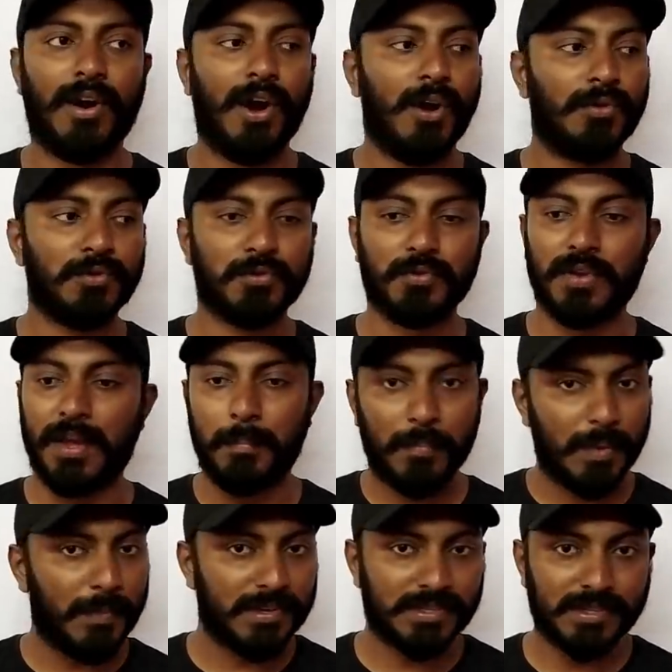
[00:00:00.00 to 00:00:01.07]
how to
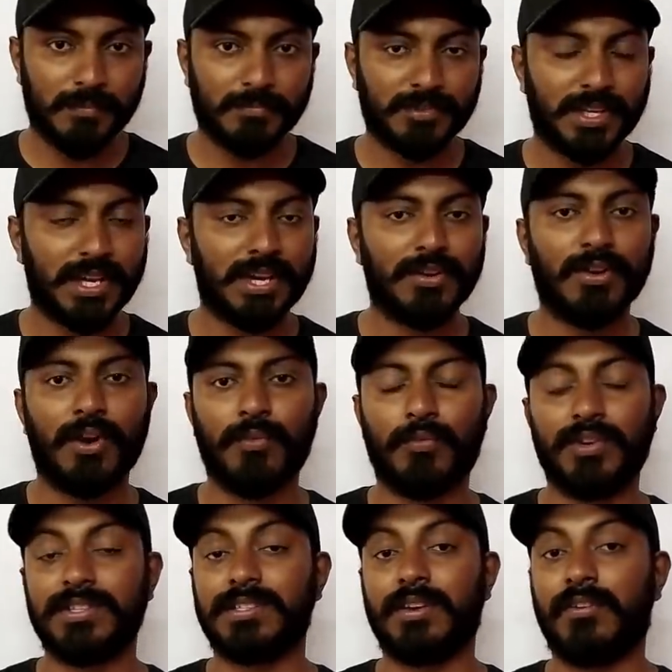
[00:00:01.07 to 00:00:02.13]
implement something or what
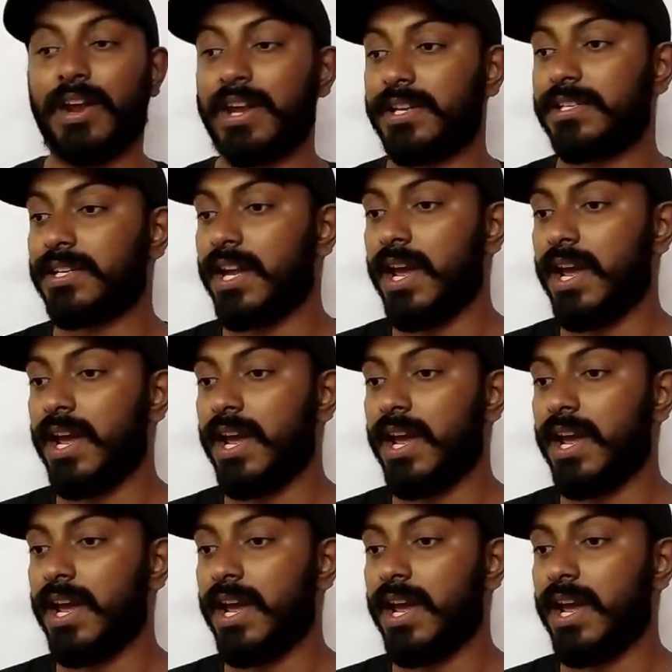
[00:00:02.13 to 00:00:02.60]
is the right